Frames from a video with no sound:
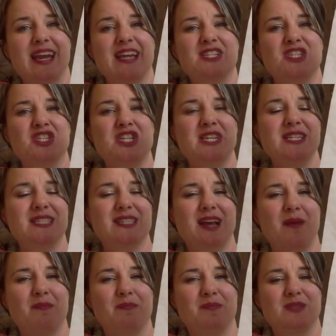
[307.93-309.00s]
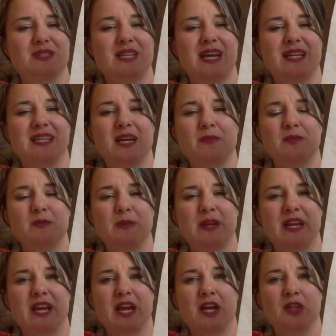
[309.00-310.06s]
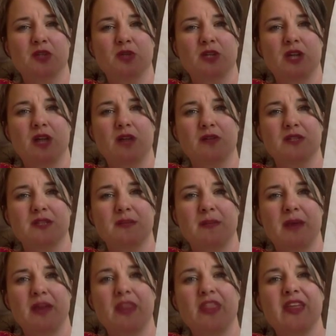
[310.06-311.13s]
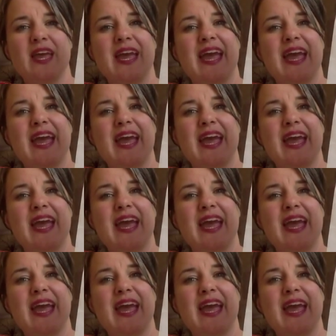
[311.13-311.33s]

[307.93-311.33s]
and she's got signed up spending $100 a month,